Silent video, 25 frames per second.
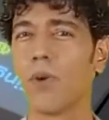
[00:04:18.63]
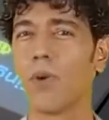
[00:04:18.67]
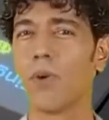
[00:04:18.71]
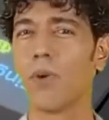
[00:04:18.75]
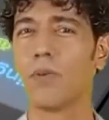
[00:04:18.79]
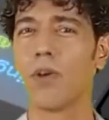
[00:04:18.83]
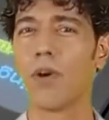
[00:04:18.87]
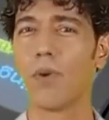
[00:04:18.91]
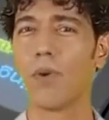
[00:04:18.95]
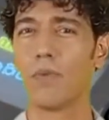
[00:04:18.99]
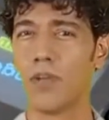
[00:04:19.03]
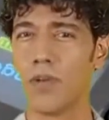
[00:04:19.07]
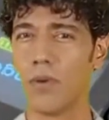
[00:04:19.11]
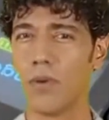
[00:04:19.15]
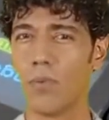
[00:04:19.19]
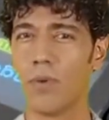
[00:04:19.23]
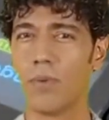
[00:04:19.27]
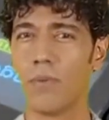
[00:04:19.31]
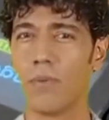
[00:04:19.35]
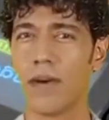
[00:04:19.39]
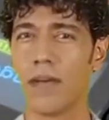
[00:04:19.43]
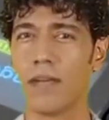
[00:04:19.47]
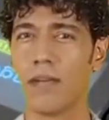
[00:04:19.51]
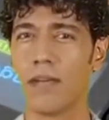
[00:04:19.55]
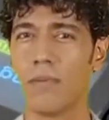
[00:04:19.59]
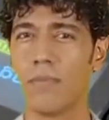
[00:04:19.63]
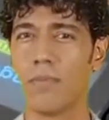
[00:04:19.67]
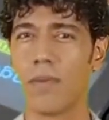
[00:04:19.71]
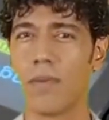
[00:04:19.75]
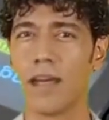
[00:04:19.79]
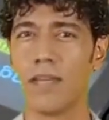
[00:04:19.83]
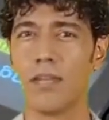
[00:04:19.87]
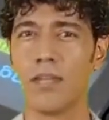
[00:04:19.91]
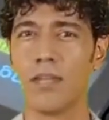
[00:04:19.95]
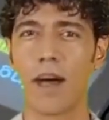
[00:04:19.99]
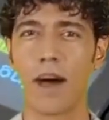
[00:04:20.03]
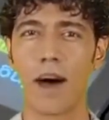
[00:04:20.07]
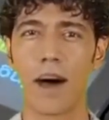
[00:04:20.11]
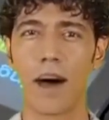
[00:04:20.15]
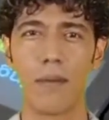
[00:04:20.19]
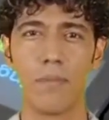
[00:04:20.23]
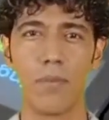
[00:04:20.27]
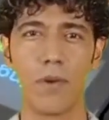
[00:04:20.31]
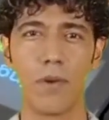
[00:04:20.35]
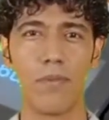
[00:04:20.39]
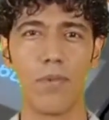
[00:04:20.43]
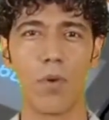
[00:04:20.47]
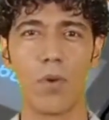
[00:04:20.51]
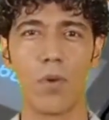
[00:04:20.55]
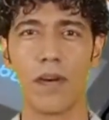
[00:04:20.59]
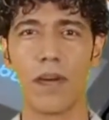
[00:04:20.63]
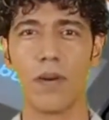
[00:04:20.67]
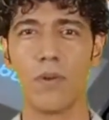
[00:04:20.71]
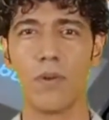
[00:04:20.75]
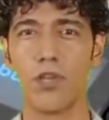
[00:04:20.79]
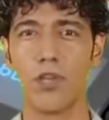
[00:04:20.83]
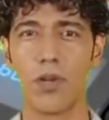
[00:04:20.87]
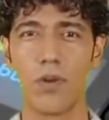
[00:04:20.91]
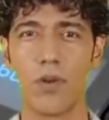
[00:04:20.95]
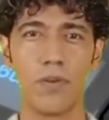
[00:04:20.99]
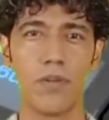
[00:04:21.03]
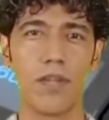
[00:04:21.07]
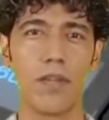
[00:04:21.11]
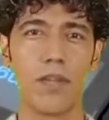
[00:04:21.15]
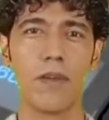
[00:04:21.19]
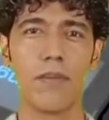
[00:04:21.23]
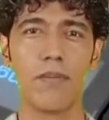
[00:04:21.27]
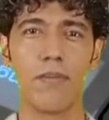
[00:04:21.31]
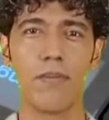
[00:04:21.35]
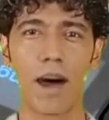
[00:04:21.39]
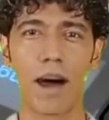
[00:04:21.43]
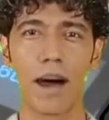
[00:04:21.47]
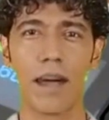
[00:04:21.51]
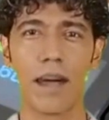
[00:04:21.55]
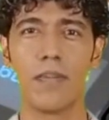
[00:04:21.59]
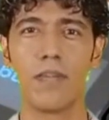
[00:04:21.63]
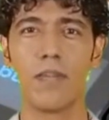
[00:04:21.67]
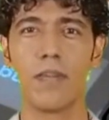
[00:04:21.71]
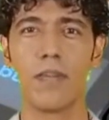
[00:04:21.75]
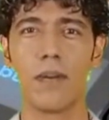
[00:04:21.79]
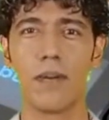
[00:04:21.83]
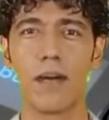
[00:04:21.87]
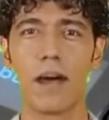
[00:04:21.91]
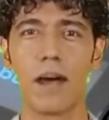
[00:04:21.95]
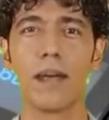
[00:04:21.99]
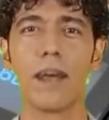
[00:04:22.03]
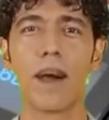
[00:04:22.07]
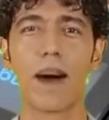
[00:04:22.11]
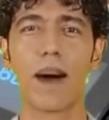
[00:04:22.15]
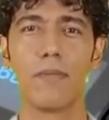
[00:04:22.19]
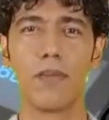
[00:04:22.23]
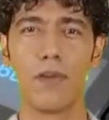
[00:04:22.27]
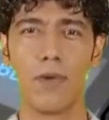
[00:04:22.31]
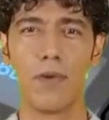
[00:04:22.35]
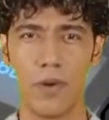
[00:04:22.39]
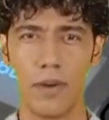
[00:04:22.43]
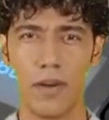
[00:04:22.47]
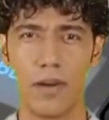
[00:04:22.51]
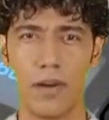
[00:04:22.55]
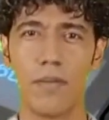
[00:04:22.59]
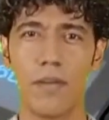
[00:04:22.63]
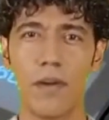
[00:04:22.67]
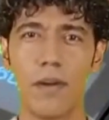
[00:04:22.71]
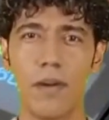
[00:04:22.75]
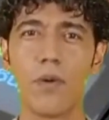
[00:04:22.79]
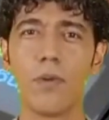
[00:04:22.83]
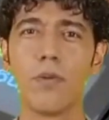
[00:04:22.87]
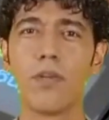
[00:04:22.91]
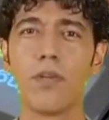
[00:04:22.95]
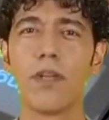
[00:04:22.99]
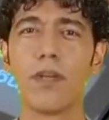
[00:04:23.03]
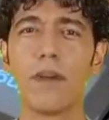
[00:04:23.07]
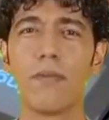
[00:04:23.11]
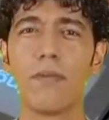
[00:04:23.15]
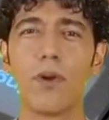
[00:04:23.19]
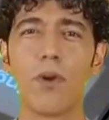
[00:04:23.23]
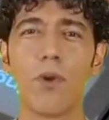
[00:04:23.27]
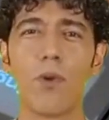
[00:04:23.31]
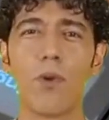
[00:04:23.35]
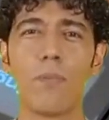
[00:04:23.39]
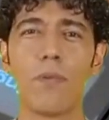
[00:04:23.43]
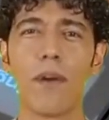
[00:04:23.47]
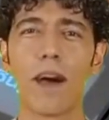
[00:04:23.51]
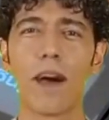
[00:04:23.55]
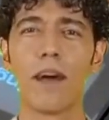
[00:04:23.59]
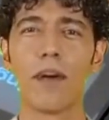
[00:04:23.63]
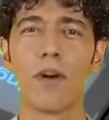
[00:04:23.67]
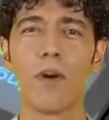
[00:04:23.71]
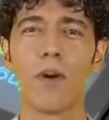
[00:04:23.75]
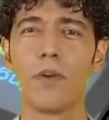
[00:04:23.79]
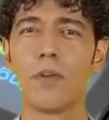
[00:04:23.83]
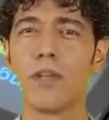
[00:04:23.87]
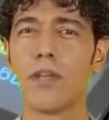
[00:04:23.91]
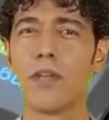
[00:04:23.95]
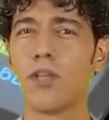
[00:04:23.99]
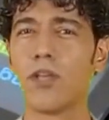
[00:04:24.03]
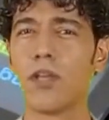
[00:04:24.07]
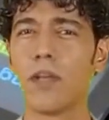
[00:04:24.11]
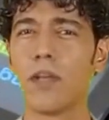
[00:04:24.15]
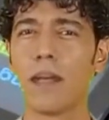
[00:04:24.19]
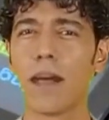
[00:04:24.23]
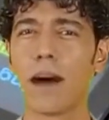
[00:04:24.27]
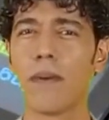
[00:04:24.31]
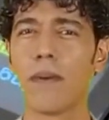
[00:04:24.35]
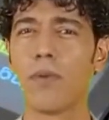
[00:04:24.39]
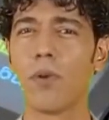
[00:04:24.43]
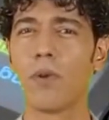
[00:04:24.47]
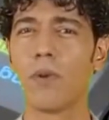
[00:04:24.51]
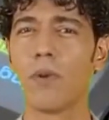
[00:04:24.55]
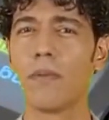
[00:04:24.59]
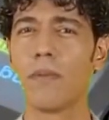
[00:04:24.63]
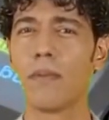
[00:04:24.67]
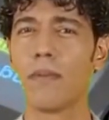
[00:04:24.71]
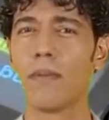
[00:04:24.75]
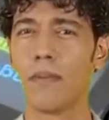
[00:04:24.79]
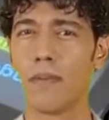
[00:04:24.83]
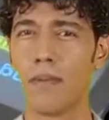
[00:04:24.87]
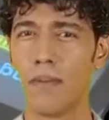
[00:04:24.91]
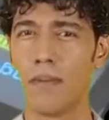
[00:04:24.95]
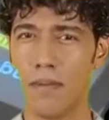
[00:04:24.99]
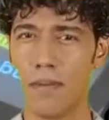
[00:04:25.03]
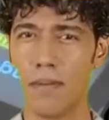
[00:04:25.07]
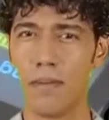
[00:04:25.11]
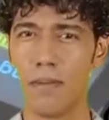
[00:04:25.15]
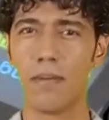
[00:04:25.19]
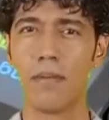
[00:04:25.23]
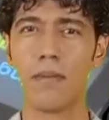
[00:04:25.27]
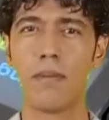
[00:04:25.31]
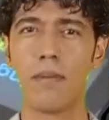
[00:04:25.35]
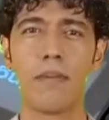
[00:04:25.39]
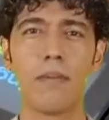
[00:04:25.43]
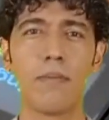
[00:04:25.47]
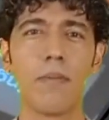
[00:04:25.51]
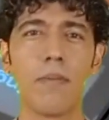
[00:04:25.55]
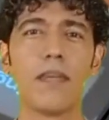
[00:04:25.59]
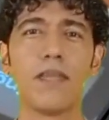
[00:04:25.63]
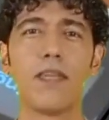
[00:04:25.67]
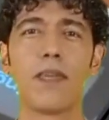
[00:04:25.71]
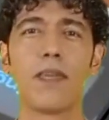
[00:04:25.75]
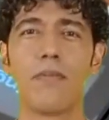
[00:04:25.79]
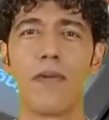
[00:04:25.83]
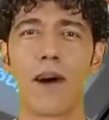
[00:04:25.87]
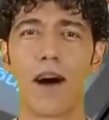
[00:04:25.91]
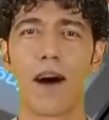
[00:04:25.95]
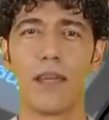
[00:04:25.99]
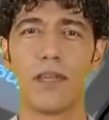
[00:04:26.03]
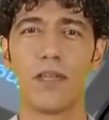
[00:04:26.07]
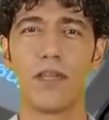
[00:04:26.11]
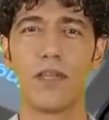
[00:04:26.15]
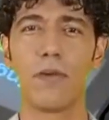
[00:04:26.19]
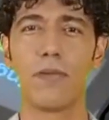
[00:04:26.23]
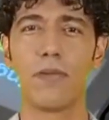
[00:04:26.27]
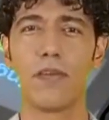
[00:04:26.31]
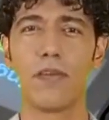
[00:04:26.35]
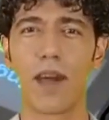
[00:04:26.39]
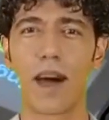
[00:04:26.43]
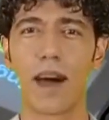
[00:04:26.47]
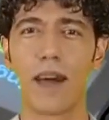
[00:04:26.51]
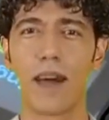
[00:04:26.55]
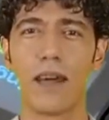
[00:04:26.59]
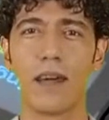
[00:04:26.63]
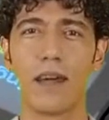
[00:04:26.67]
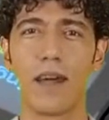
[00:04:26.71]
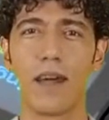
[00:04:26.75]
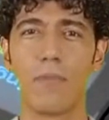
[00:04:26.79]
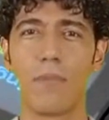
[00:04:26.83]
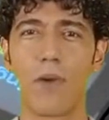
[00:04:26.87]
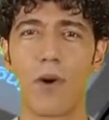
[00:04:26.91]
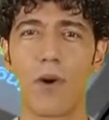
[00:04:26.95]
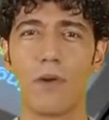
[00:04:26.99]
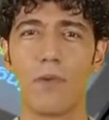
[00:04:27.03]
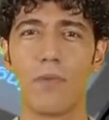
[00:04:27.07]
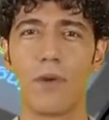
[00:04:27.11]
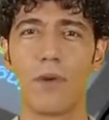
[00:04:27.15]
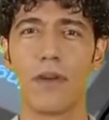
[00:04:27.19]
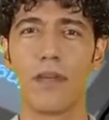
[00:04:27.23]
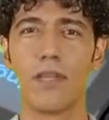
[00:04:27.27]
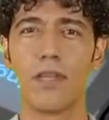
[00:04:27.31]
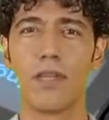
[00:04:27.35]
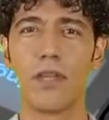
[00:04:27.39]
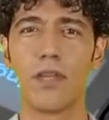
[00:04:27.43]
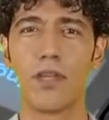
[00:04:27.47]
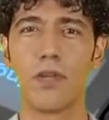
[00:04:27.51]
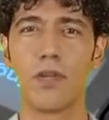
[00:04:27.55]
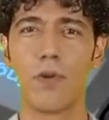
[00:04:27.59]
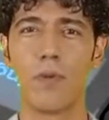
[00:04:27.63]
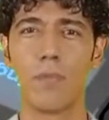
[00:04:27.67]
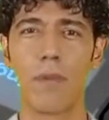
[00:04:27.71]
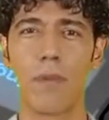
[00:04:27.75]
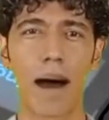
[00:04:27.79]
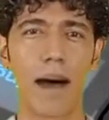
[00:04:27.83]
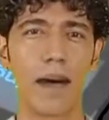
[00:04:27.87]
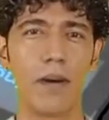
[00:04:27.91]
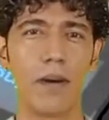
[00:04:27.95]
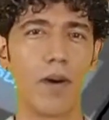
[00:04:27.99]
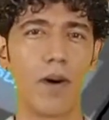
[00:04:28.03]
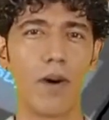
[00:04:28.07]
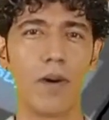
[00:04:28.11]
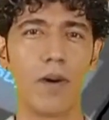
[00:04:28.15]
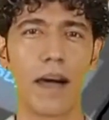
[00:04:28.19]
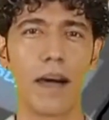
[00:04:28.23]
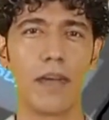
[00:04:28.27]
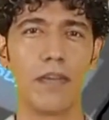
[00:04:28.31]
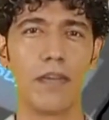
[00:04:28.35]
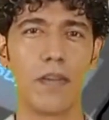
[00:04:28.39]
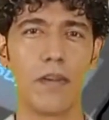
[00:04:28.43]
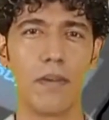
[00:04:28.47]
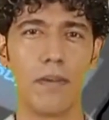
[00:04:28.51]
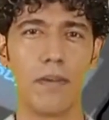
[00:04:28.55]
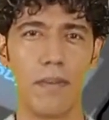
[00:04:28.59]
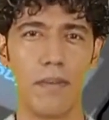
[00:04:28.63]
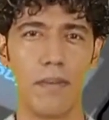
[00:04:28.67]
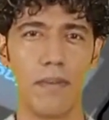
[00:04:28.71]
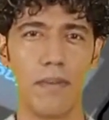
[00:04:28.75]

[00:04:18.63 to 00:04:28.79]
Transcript: Your doctor would be the best guide before you choose a device and come to a conclusion of your blood oxygen level. This device looks like a clip-on with a digital panel on it.